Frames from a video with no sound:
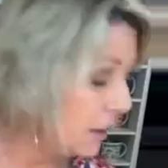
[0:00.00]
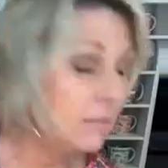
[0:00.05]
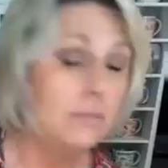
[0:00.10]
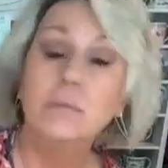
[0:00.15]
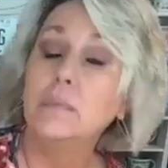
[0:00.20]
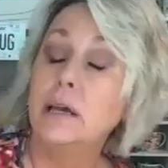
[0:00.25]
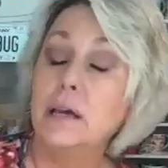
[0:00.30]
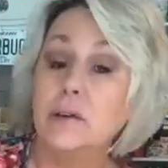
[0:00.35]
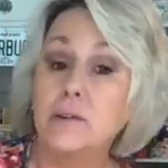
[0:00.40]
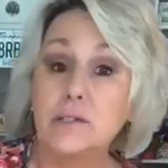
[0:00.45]

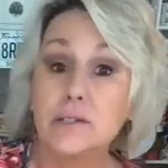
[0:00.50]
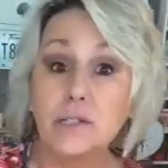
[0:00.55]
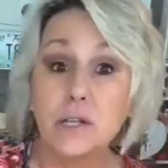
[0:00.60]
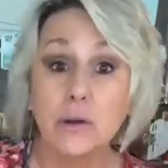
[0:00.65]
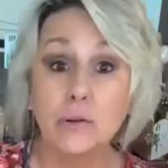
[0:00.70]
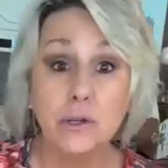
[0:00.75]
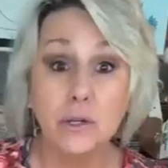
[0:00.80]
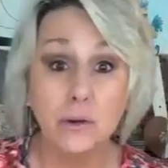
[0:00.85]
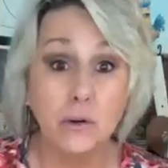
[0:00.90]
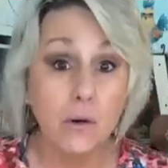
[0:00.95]
Um, if,
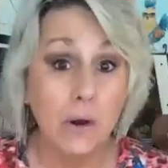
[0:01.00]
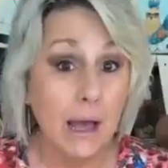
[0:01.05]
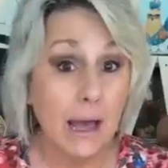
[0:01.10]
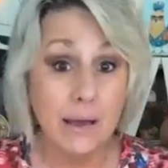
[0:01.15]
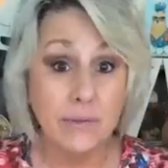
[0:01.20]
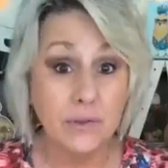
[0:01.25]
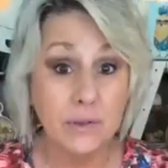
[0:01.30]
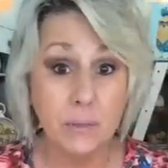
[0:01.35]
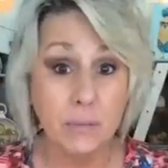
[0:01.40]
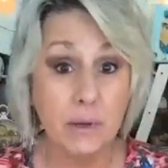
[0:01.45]
so you don't
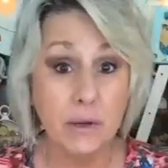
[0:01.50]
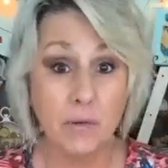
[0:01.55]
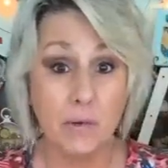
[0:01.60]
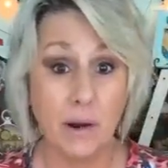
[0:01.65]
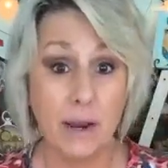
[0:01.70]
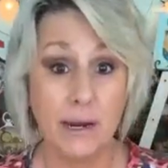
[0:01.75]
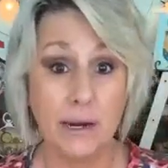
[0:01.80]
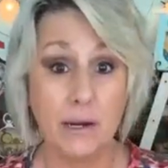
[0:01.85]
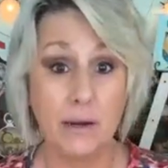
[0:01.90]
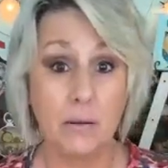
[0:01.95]
have to be
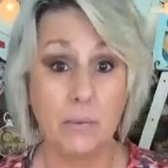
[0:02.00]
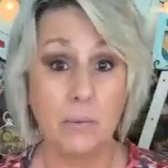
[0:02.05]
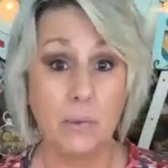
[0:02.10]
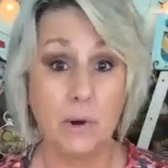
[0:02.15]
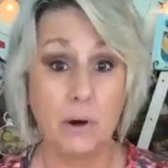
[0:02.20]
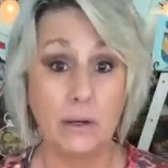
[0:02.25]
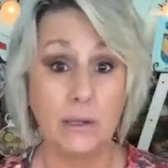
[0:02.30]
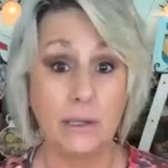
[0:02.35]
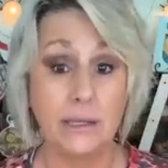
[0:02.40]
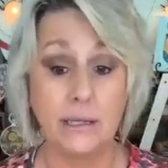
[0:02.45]
right here in
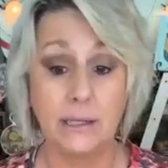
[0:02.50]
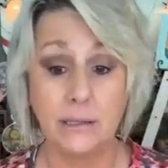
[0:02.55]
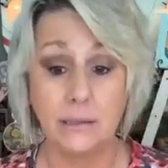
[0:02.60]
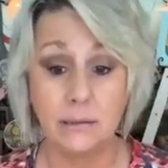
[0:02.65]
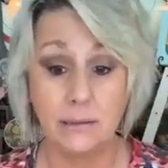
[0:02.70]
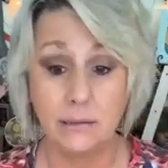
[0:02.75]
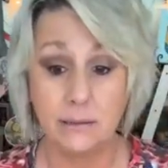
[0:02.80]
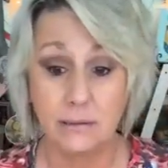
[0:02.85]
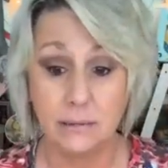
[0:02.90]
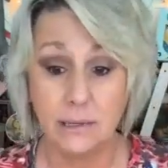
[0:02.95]
Bartlett.
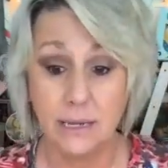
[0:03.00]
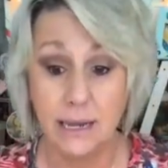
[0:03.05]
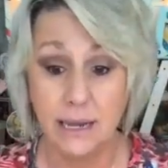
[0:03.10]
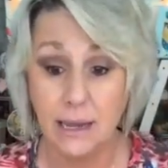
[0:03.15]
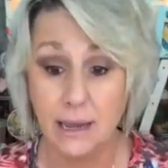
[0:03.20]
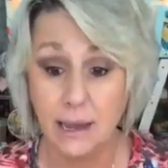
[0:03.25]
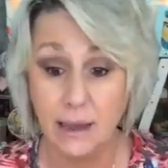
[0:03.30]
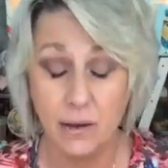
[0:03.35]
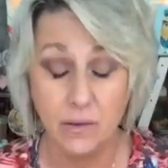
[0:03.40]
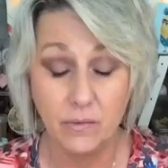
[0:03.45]

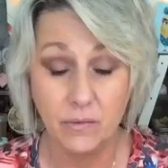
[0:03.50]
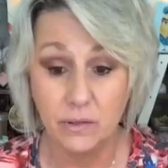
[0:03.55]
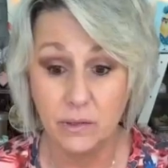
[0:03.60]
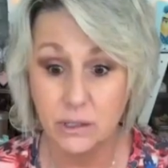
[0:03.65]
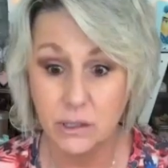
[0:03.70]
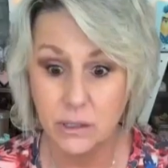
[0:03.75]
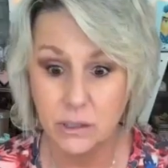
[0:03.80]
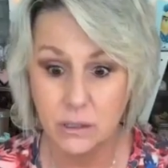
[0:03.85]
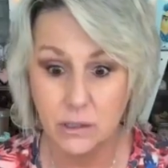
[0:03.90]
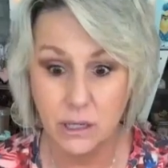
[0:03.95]
They have
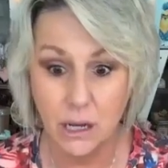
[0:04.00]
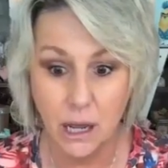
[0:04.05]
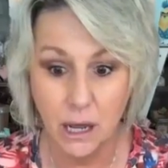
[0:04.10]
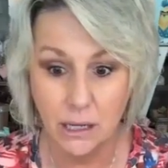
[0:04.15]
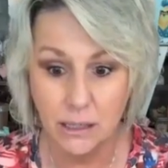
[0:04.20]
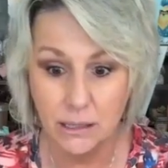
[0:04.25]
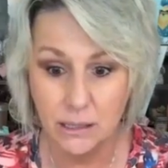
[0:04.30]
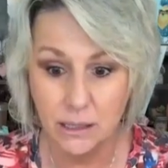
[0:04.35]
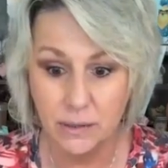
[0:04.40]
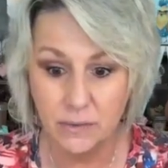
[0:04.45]

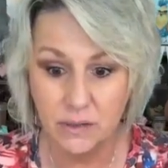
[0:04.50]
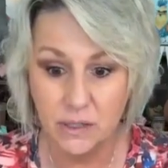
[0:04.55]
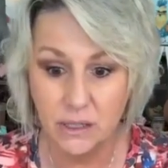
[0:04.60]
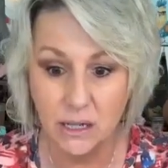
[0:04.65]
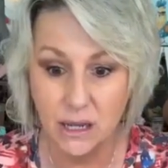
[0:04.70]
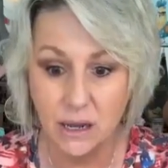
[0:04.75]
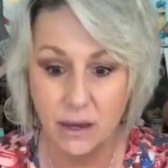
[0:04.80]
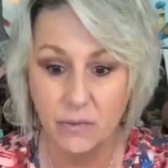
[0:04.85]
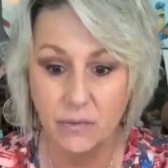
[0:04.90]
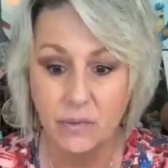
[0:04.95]
tons of
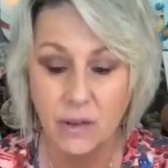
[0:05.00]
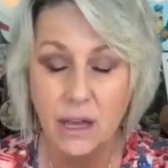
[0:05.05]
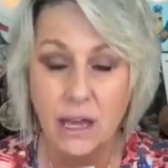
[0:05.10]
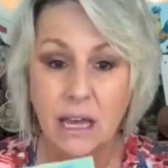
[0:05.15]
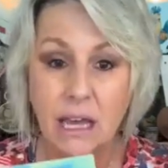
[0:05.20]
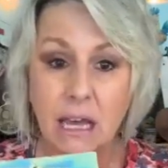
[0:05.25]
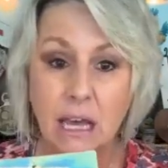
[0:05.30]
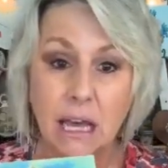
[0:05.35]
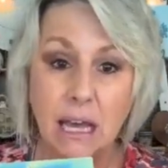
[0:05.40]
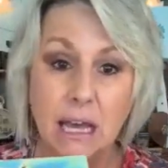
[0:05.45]
stuff.
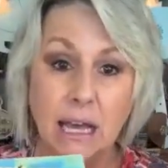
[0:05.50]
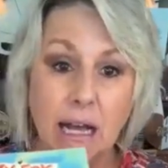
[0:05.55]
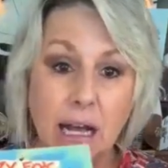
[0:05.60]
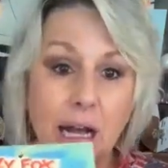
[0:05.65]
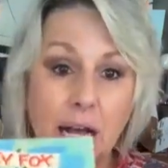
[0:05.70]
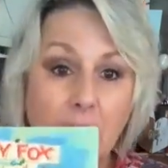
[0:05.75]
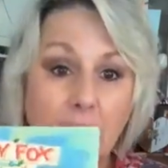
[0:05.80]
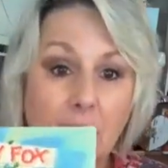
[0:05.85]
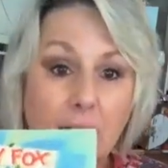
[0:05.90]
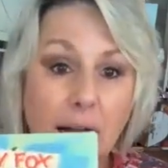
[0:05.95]

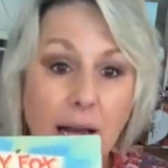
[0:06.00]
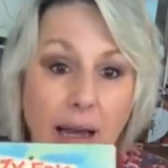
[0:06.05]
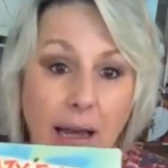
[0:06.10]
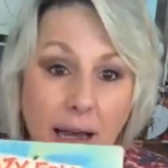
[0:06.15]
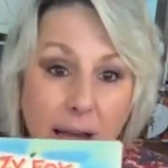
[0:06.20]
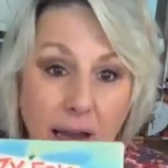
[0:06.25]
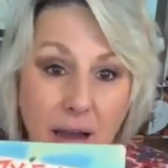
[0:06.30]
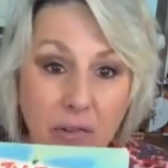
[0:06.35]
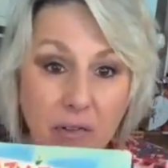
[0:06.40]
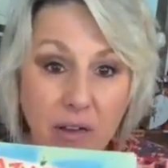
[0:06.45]

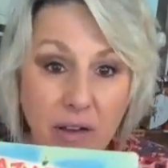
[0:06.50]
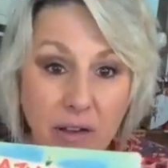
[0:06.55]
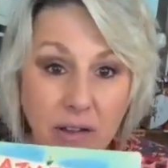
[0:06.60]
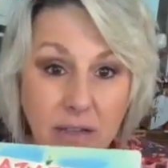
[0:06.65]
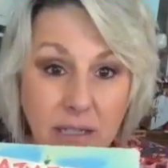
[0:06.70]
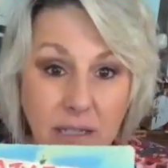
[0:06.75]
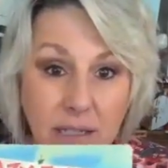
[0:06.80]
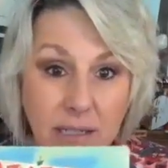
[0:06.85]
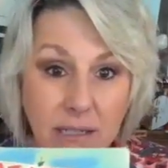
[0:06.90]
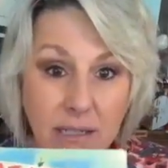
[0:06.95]
I
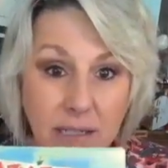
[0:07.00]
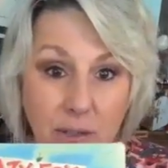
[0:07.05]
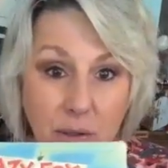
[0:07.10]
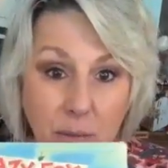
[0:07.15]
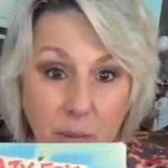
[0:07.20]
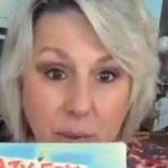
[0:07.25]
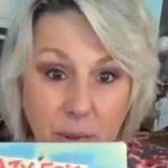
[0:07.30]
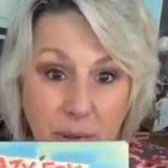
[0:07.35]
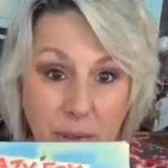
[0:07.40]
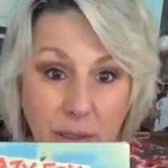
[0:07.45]
found this
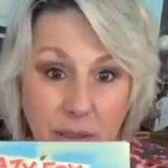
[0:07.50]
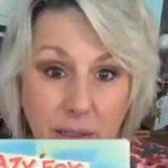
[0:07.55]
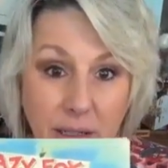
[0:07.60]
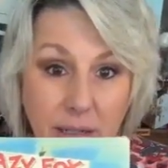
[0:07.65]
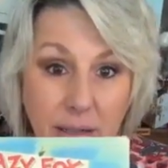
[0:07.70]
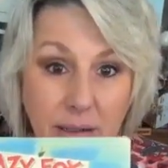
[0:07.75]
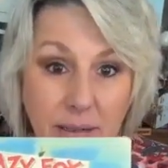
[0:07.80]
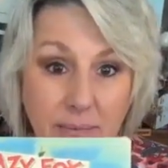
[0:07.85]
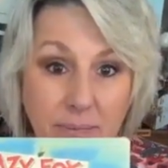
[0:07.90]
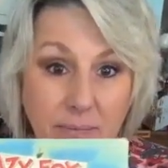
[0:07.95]
little book.
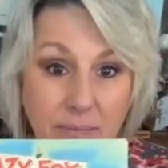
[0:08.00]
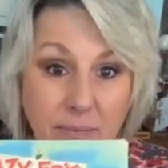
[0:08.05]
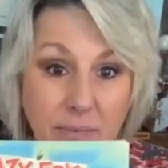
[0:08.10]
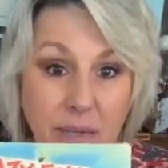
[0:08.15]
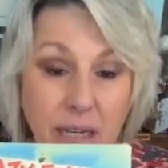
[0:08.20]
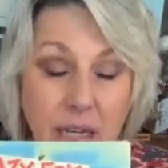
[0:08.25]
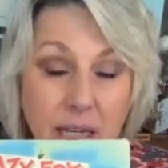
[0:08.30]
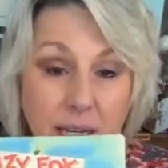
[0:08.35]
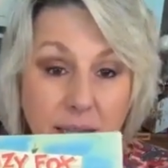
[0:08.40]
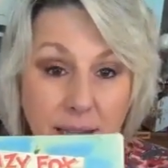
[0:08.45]

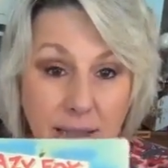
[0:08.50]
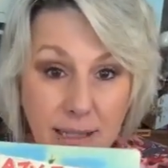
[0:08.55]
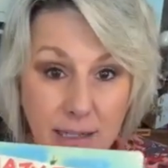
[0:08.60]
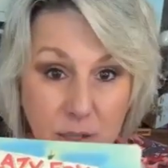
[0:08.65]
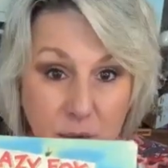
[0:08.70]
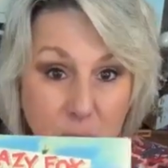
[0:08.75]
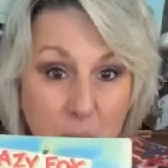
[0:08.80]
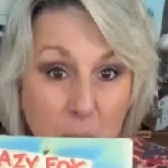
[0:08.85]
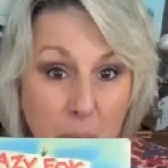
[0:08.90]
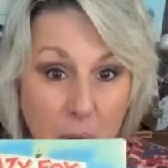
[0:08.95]

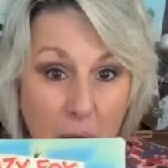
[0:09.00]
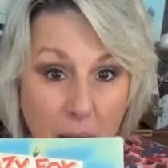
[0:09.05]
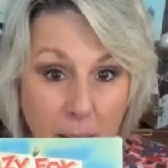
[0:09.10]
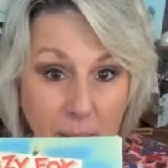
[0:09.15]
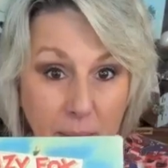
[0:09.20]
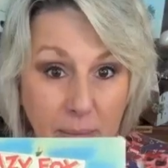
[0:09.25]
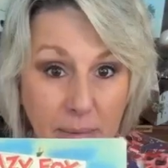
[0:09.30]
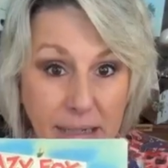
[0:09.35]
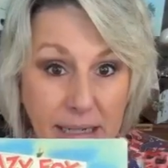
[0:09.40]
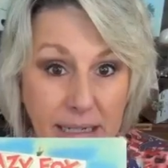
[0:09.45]
This will
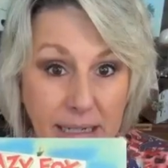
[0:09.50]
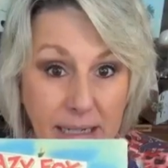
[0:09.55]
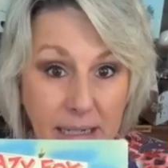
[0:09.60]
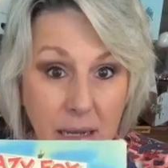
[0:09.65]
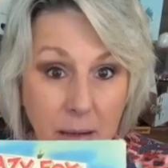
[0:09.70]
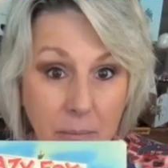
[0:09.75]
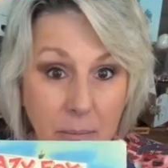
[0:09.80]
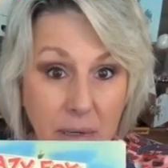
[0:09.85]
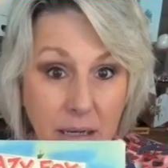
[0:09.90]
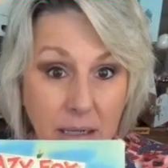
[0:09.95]
probably
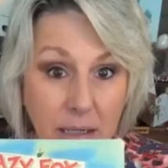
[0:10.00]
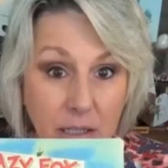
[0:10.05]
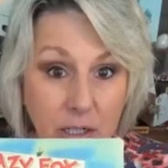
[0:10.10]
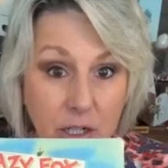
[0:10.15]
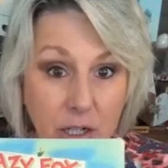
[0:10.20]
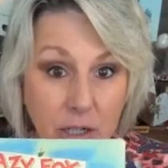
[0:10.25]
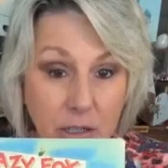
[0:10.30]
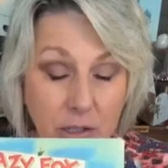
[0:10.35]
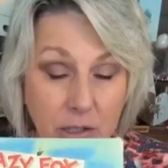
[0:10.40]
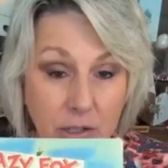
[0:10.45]
end up being
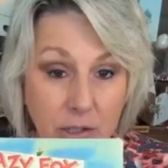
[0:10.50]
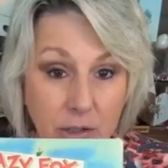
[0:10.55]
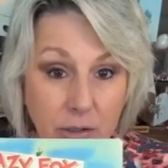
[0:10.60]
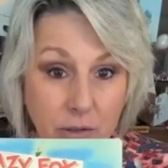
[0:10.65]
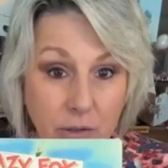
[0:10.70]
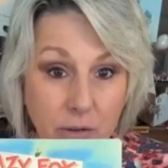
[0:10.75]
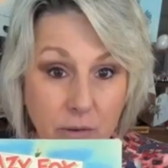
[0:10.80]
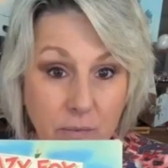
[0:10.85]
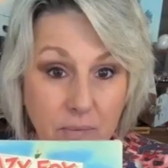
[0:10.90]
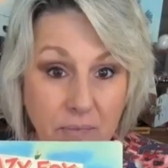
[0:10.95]
a junk
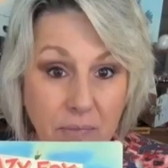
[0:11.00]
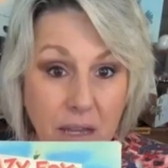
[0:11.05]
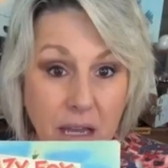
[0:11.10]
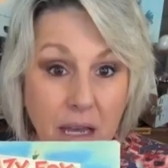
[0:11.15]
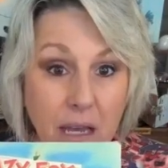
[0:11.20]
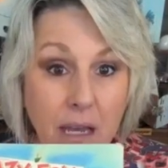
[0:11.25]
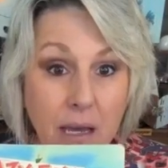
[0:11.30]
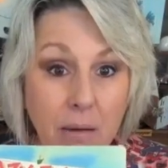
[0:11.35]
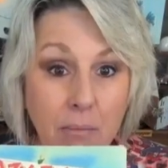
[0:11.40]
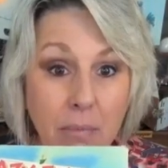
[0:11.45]
journal,
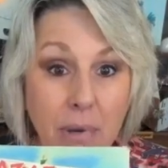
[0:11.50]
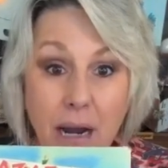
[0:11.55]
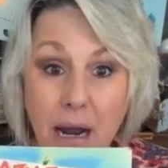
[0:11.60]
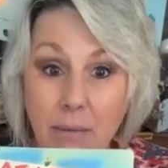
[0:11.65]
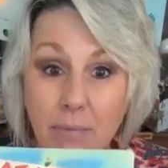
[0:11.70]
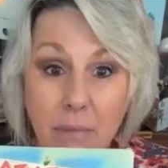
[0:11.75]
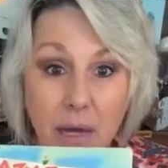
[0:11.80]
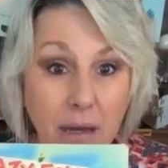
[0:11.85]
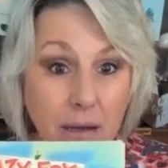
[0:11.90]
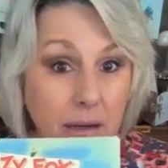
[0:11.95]
but
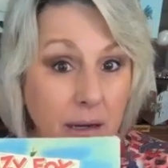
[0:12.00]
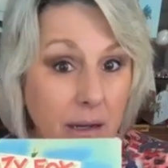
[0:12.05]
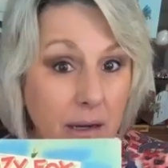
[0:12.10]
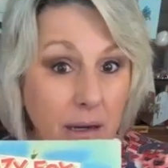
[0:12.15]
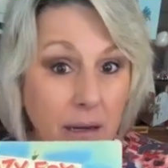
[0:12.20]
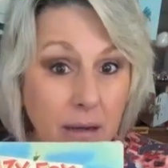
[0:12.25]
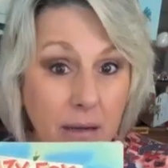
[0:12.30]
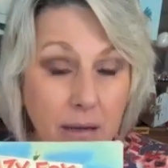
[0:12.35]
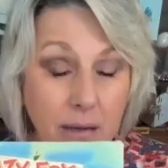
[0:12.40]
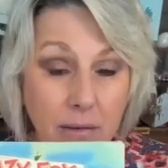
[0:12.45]
I'm not
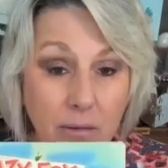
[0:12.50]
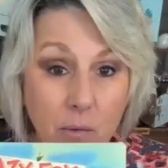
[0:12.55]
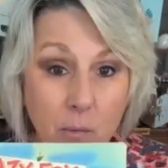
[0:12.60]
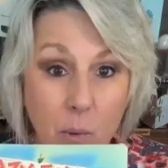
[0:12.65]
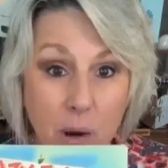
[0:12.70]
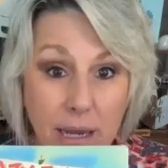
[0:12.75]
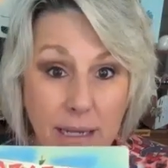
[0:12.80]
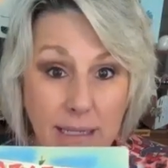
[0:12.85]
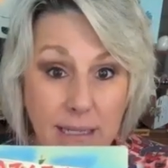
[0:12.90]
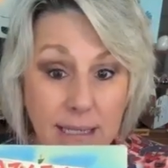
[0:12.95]
going to
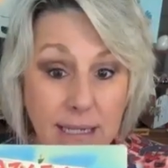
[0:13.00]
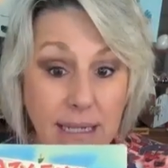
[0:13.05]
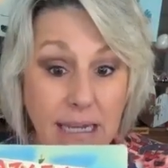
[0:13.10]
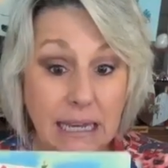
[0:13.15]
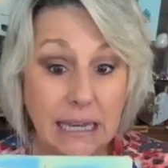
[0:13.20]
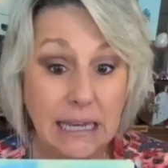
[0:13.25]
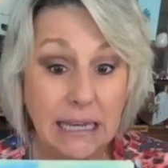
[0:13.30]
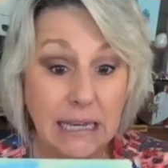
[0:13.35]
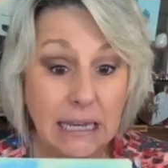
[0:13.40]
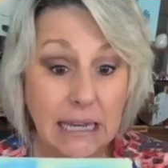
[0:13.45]
waste
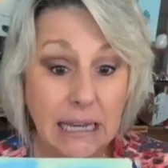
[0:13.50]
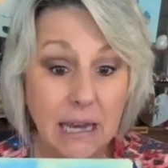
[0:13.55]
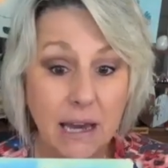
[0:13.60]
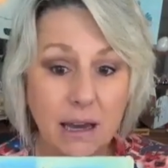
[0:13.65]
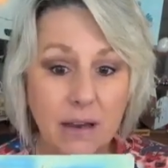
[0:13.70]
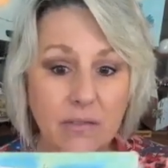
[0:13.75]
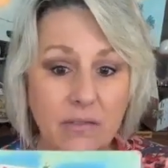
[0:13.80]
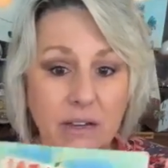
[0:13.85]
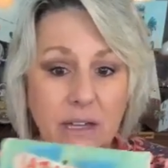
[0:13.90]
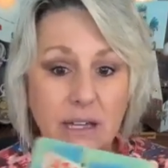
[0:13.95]

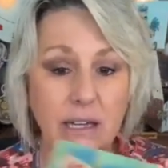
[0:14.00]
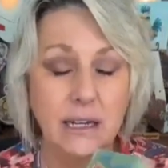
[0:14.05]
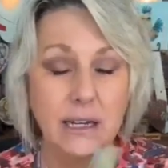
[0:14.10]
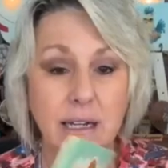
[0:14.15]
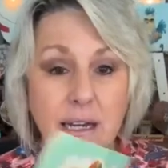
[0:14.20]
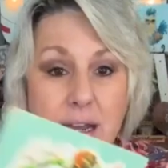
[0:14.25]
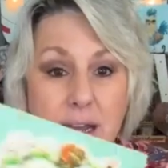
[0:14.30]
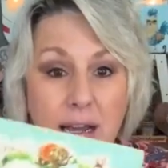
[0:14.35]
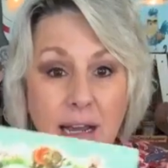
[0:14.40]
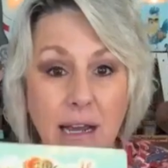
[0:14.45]
any of it.
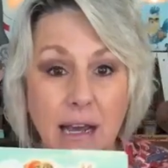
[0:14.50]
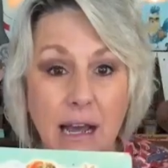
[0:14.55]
